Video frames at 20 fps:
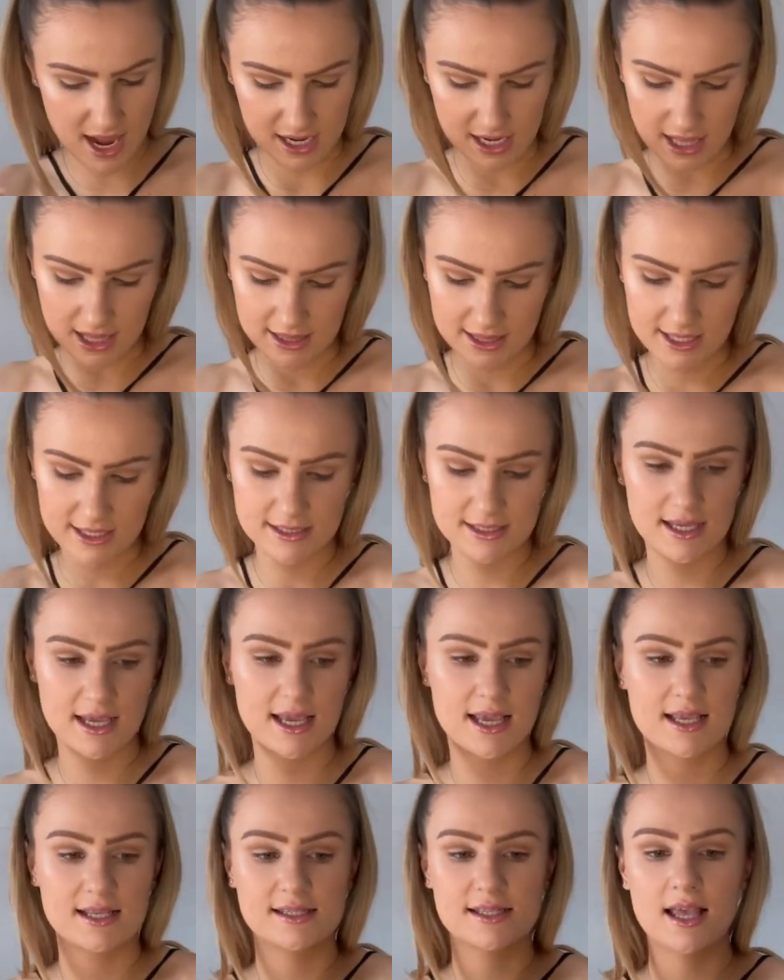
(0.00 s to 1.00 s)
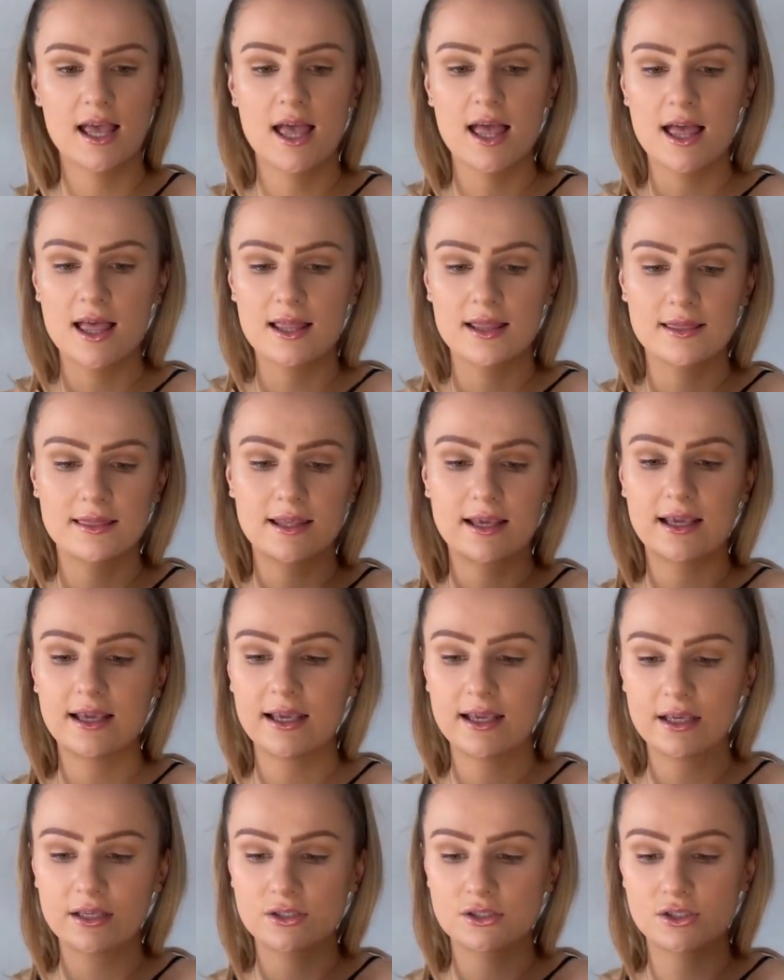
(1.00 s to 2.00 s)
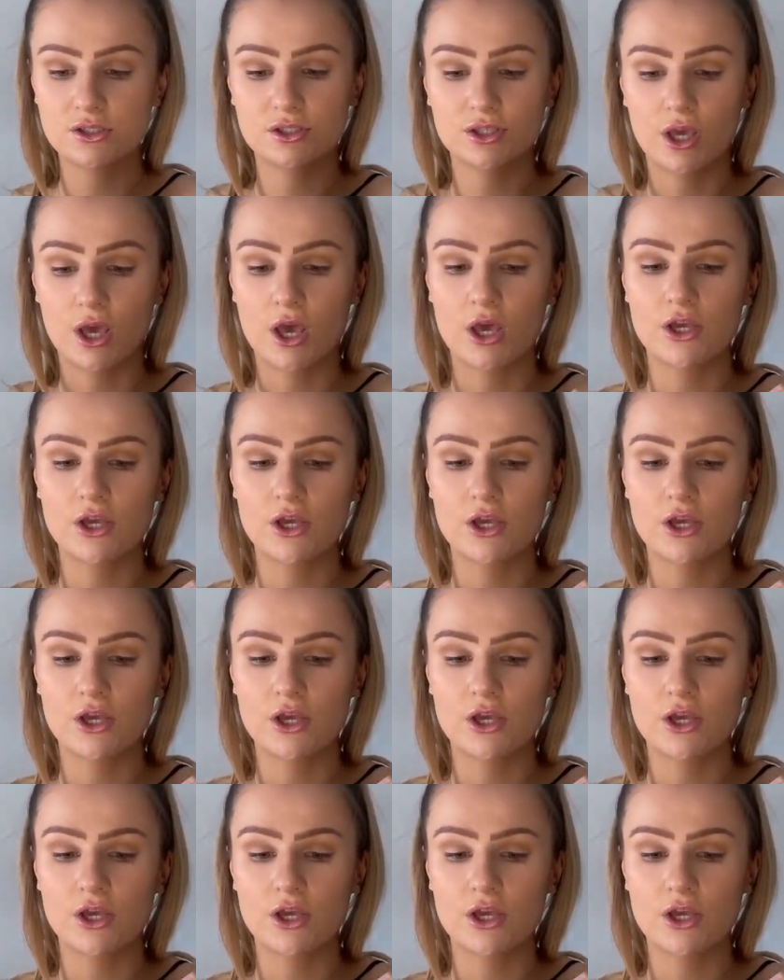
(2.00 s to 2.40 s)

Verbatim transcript: this is the skirt